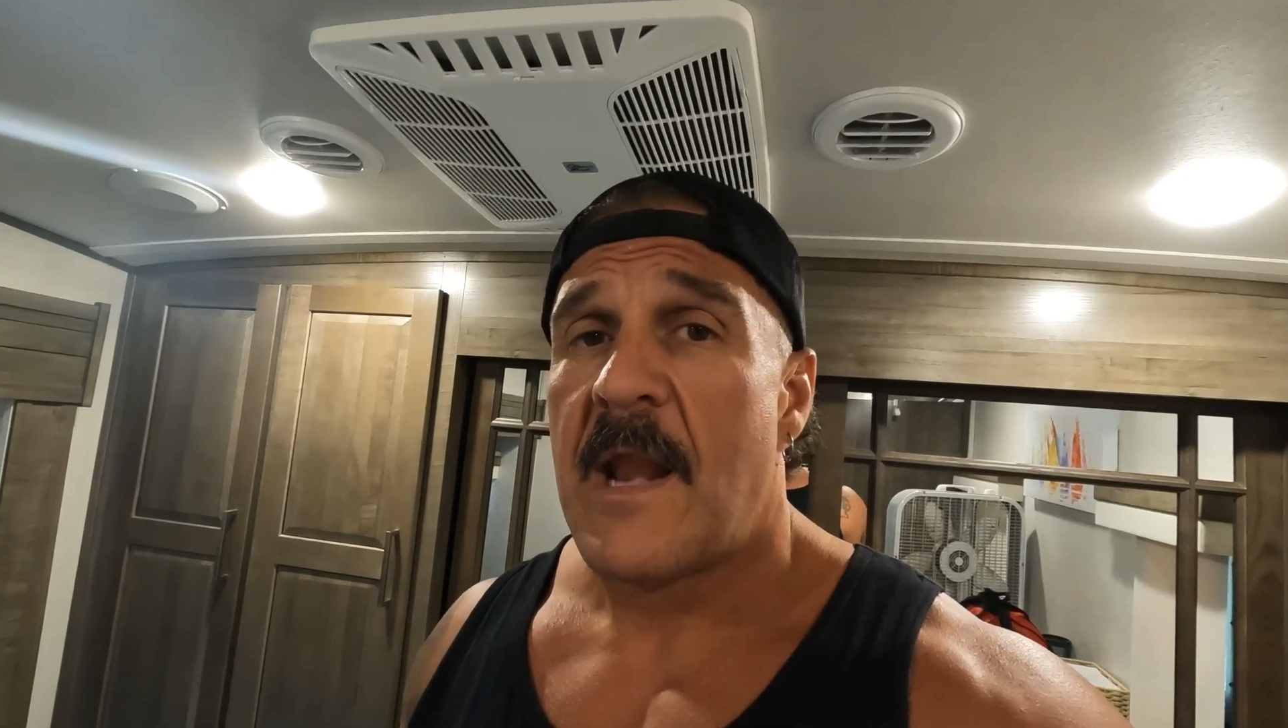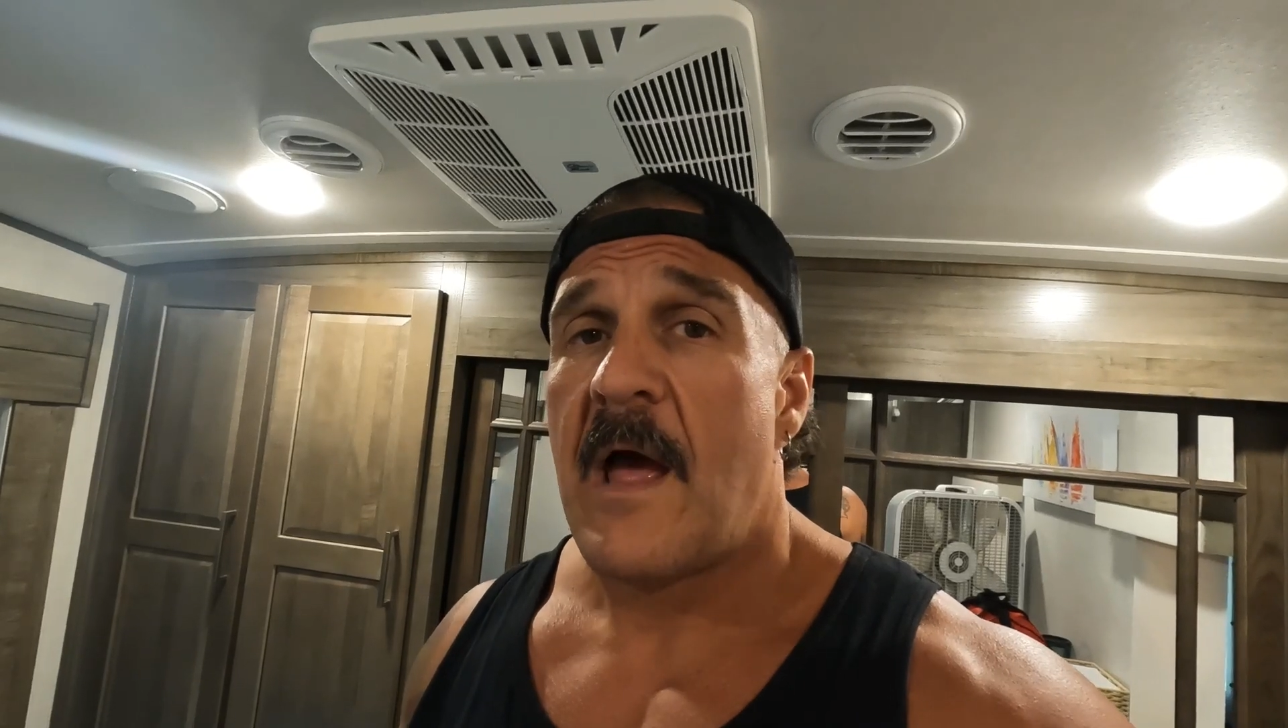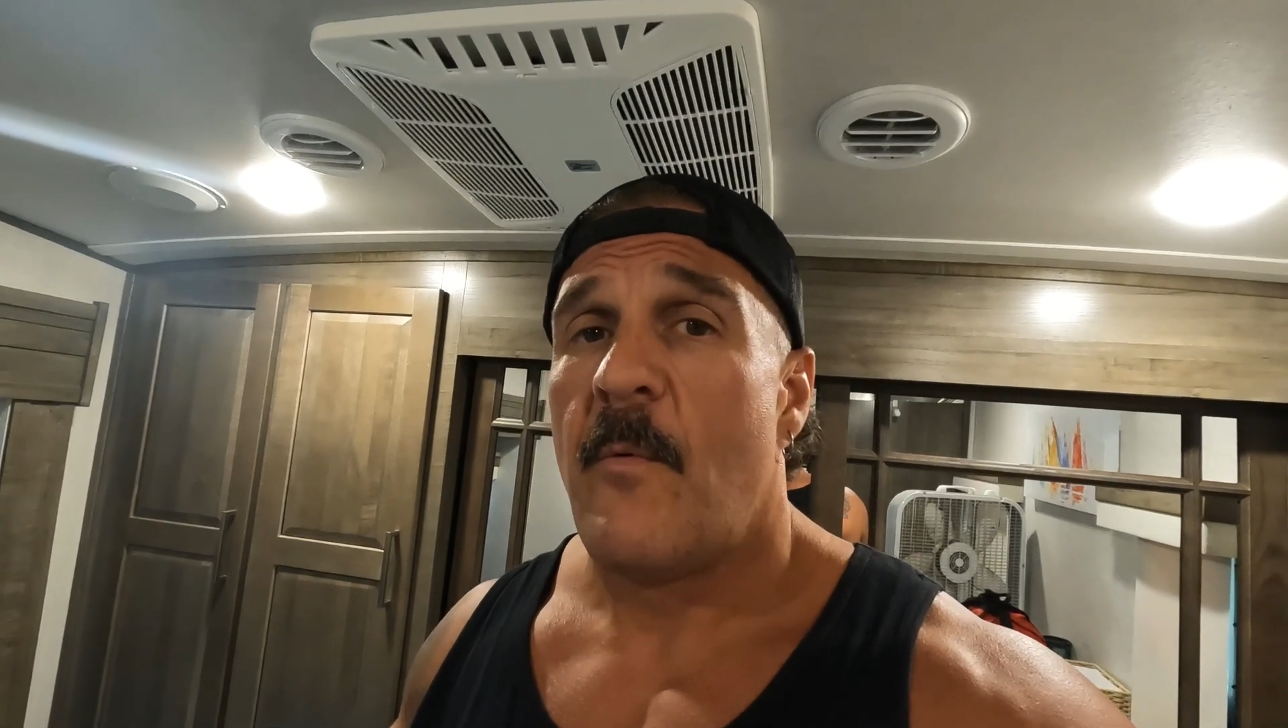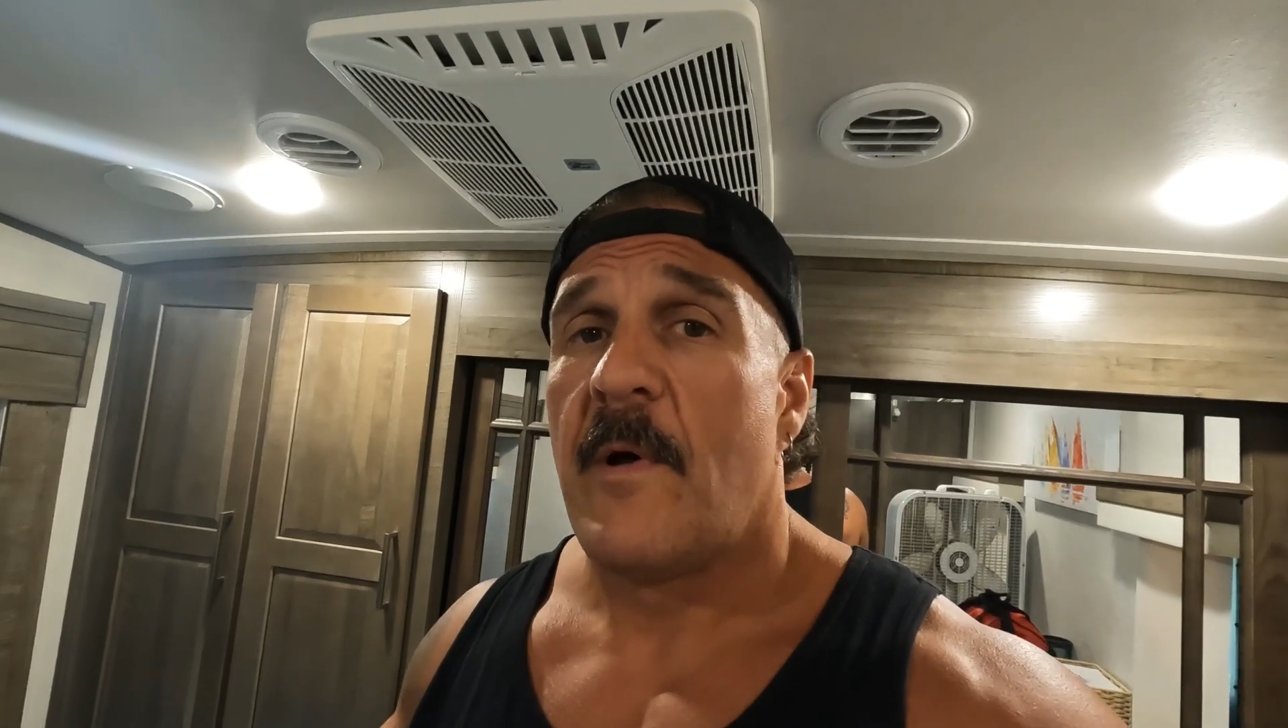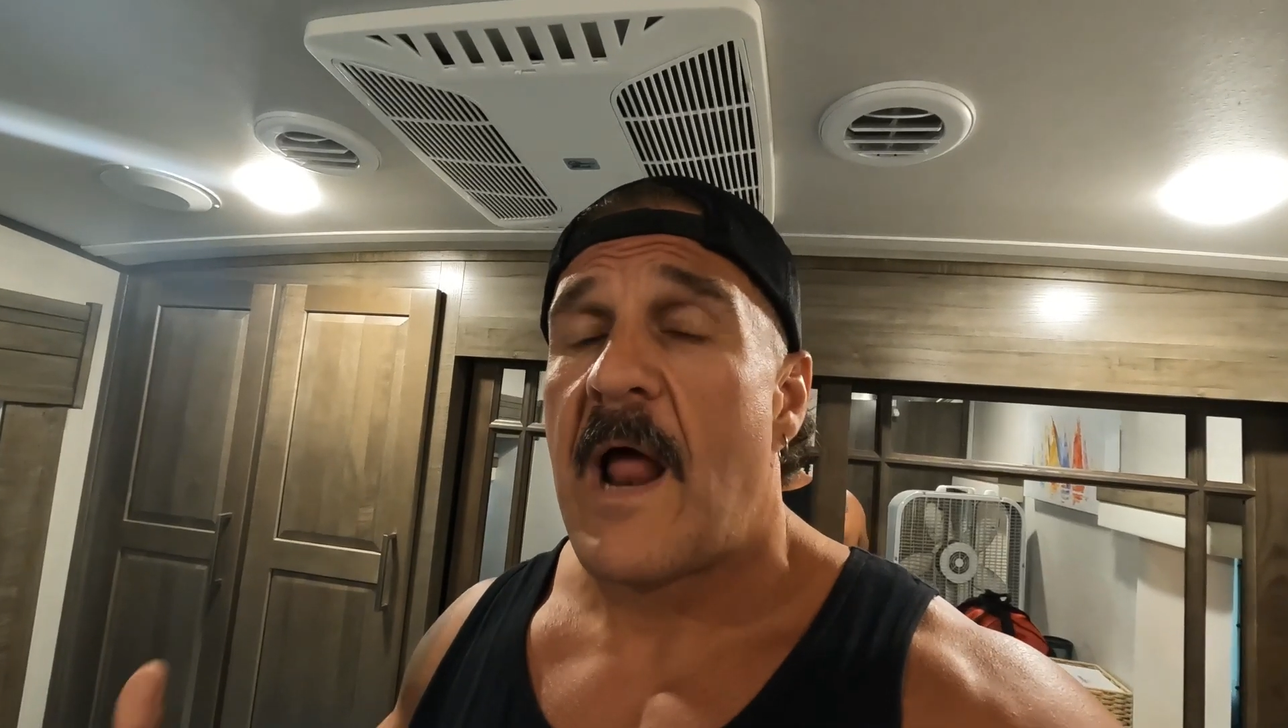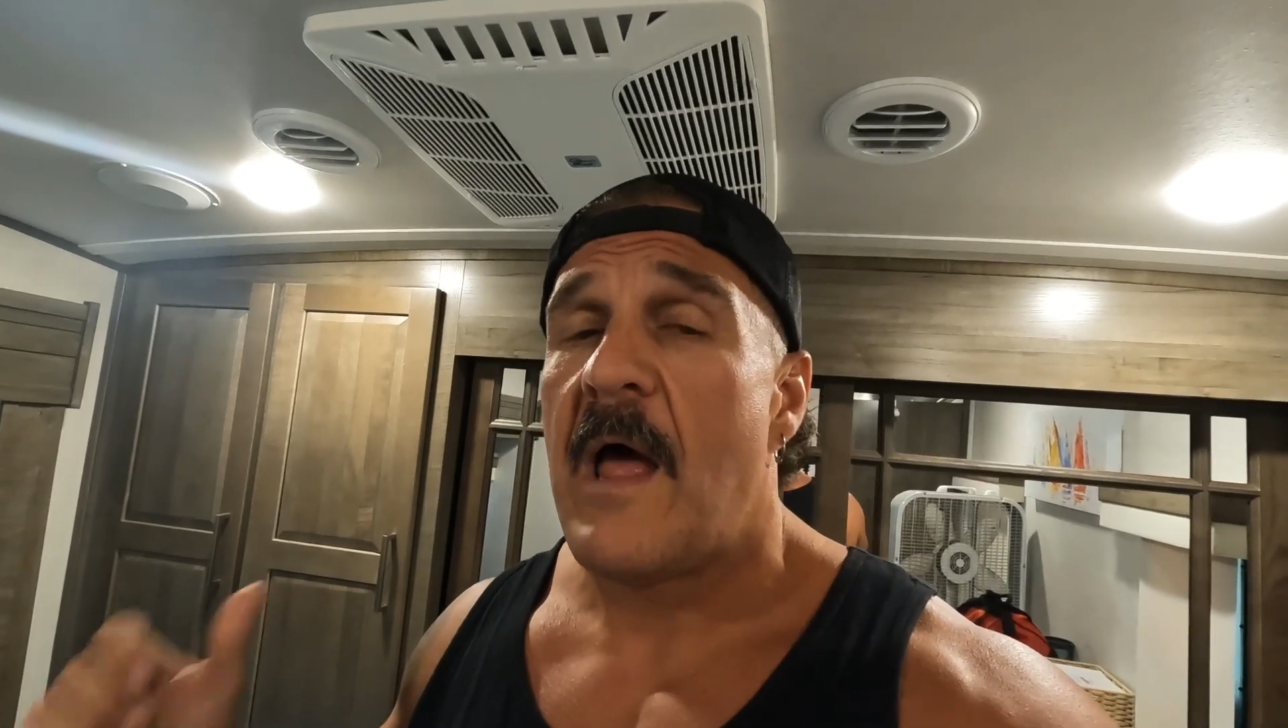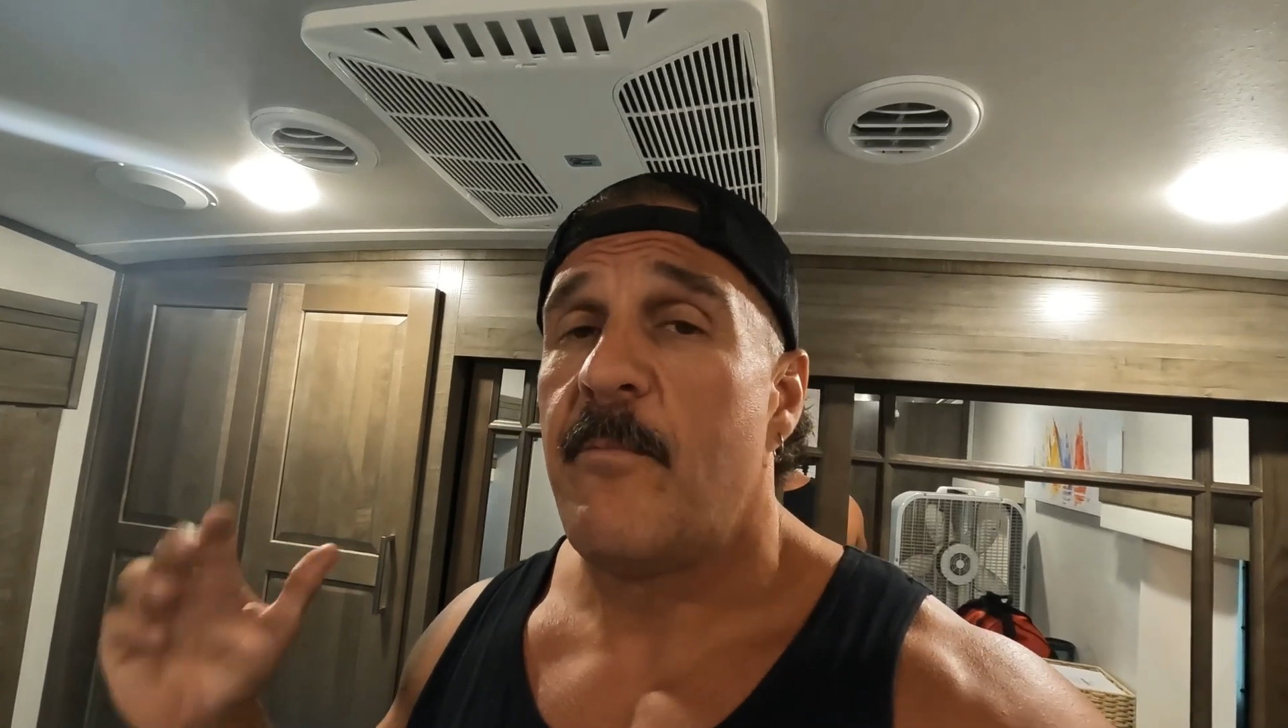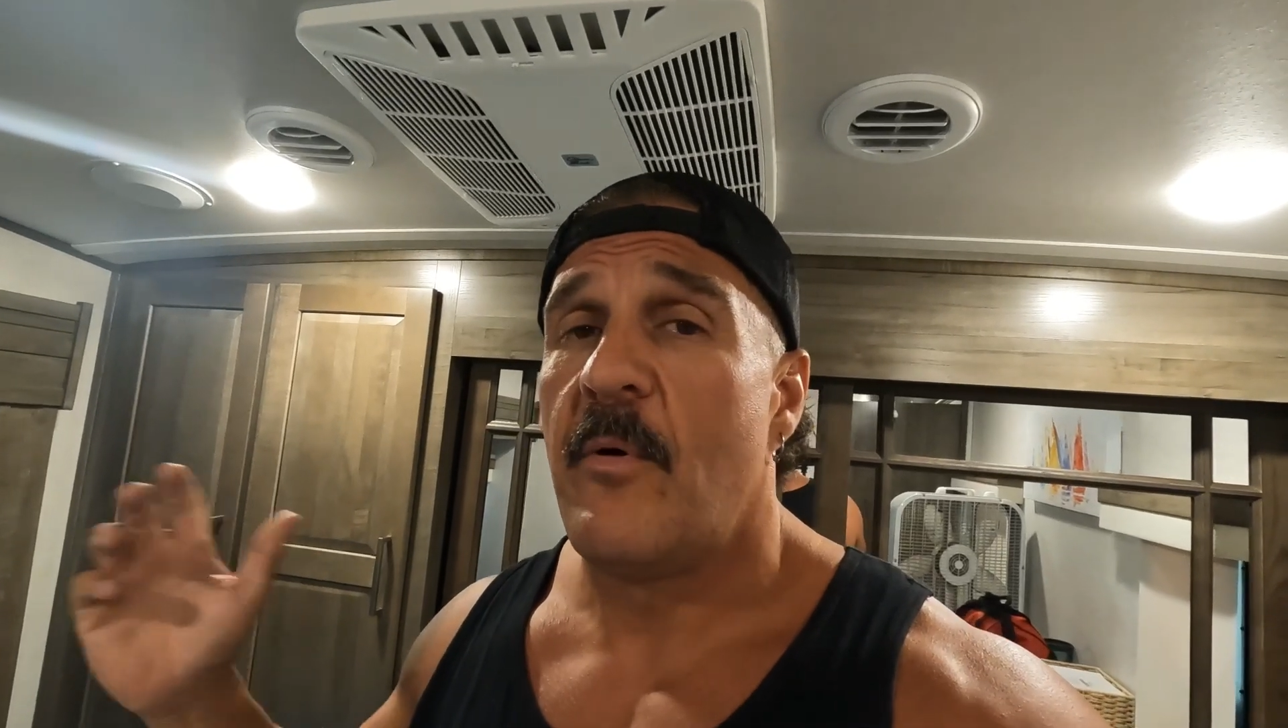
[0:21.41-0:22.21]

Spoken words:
Now, when I